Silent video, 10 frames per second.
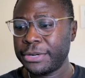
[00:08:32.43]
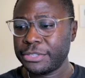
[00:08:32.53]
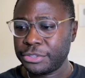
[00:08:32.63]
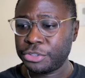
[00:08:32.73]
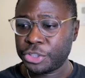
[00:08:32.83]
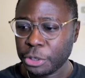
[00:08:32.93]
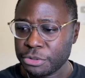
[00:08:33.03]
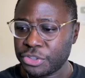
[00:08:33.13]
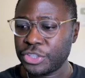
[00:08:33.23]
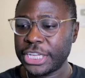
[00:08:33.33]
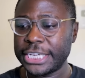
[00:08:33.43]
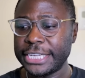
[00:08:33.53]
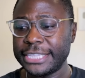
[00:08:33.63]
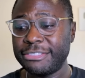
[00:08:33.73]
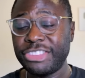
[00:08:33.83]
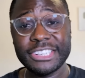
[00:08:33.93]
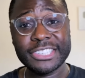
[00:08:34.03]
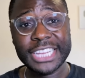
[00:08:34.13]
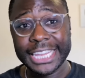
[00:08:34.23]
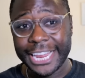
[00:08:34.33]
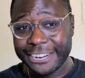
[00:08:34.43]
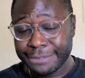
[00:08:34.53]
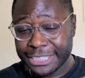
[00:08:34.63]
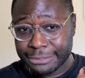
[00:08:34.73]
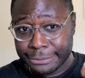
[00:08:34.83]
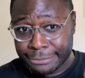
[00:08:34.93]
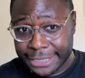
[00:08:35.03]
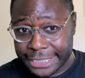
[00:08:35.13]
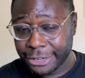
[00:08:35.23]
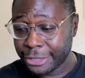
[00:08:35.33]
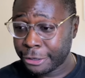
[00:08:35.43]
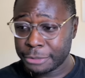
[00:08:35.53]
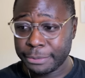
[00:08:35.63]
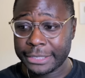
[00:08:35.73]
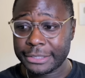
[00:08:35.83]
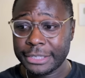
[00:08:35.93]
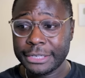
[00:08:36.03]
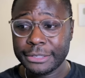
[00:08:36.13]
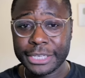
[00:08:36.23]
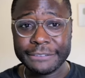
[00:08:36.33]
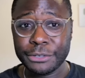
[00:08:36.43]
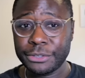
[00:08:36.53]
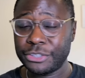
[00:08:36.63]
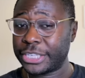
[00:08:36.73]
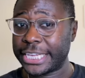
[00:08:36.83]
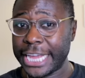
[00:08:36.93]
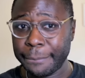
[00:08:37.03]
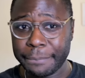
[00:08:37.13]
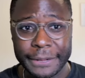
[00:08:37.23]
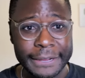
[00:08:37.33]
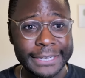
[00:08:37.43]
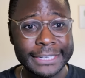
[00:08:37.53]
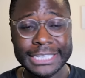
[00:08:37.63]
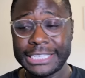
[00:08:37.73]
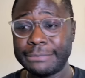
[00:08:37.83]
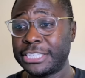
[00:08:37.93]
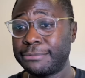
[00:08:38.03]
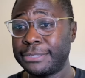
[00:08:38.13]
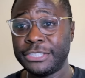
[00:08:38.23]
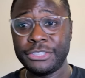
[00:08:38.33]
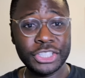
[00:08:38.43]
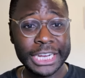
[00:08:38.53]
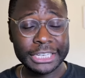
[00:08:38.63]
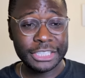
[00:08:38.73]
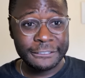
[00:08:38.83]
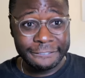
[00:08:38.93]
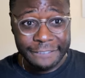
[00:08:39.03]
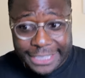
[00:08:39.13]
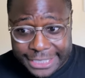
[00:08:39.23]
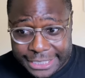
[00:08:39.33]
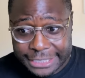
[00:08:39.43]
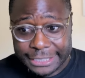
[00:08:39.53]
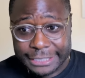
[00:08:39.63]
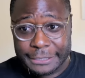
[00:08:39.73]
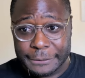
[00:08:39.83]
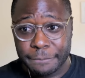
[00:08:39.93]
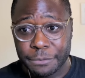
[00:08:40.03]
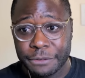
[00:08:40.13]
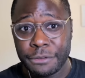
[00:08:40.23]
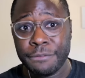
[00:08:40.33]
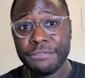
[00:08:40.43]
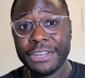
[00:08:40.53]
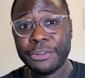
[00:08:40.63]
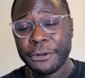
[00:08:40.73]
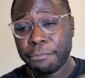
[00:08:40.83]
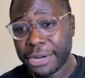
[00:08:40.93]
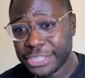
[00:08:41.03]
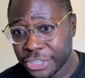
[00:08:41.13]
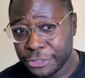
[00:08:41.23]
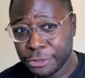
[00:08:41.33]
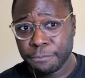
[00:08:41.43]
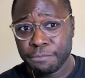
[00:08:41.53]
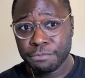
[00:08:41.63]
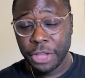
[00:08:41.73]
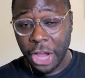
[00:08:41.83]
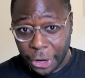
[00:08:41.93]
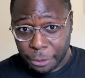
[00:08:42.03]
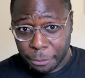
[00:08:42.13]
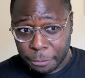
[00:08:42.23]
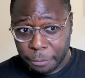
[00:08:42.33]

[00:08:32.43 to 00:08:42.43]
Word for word: But this shows you that there's a lot of money to be made on launchpads. So even though there's a cap, there's not much money you can actually invest. If you, if you find the right project and you hodl,